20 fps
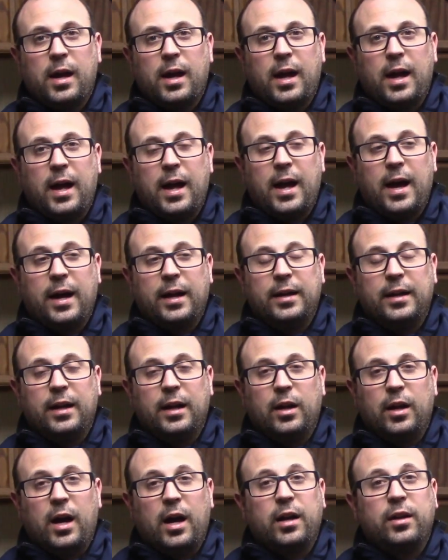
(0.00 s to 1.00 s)
and
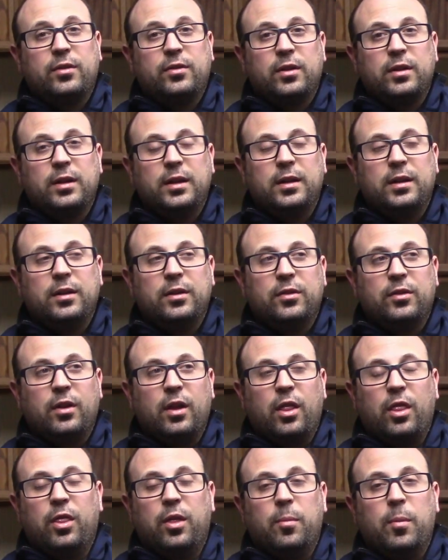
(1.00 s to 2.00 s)
Iceland is
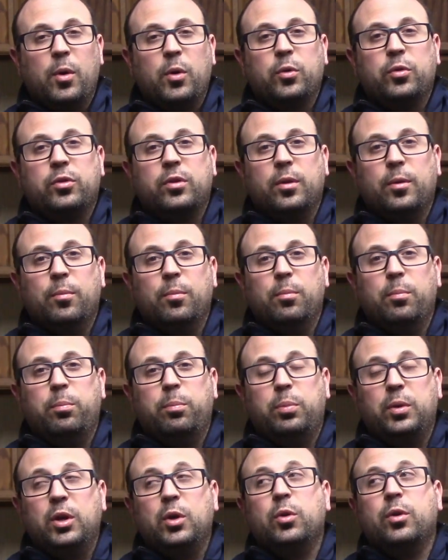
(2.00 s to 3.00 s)
the most
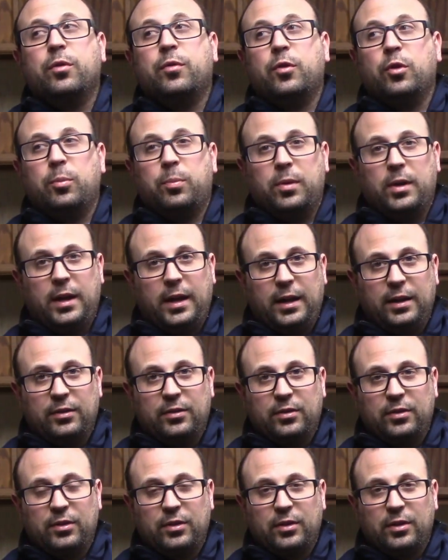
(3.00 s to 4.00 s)
beautiful
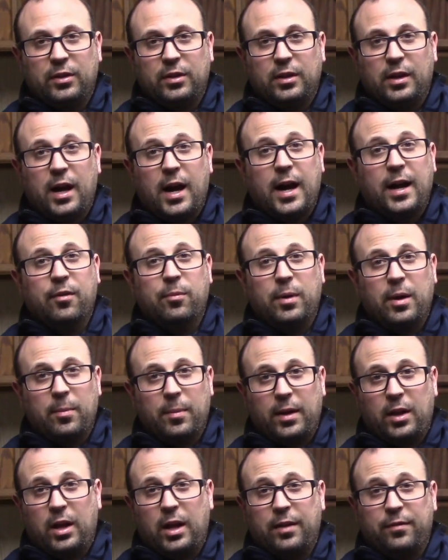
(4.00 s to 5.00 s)
place I've been in
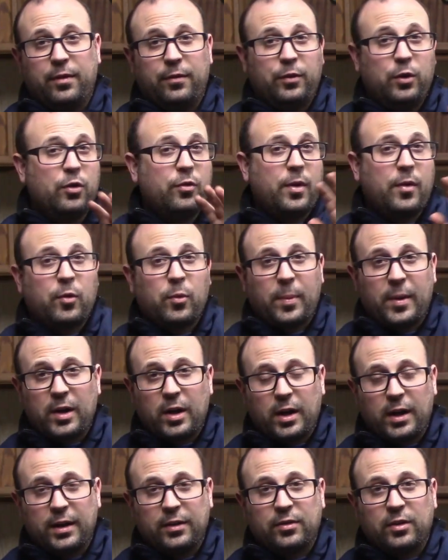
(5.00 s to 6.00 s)
my life. If you've ever been to
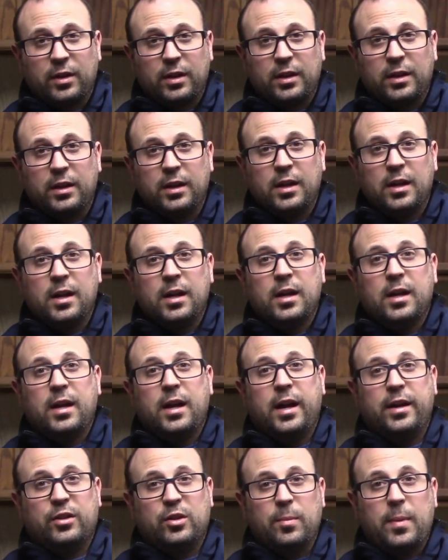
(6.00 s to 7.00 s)
Iceland,
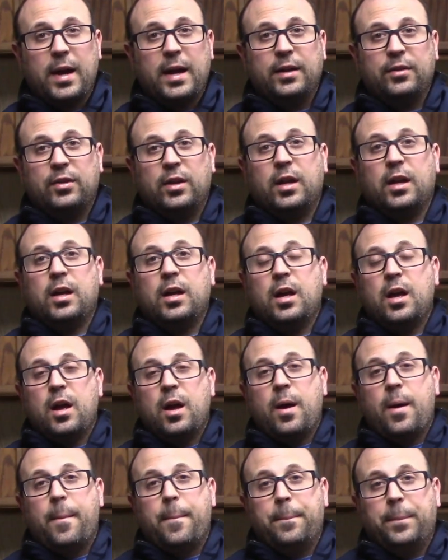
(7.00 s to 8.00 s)
it's amazing,
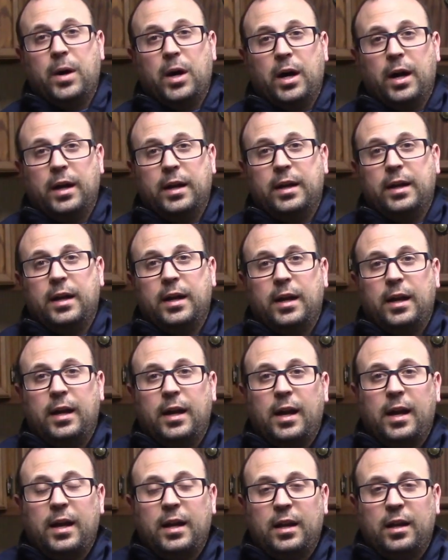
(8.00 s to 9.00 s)
but
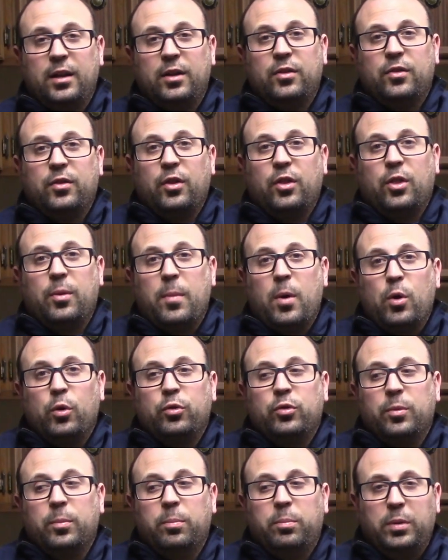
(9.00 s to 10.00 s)
it is the
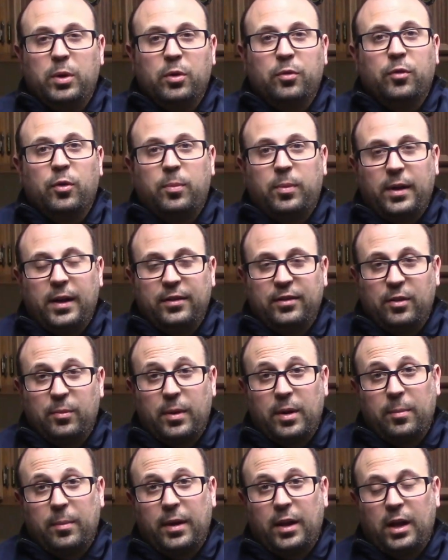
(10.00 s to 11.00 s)
most beautiful place I've been
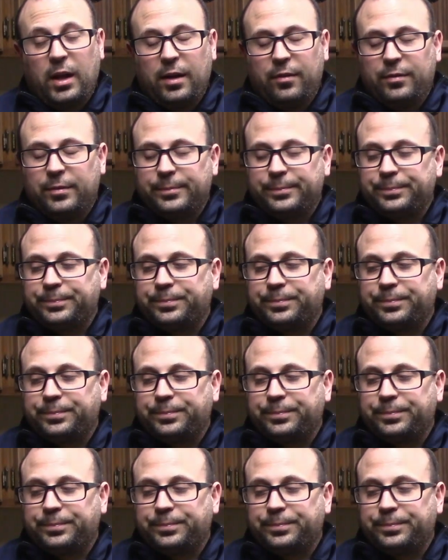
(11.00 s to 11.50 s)
in my life.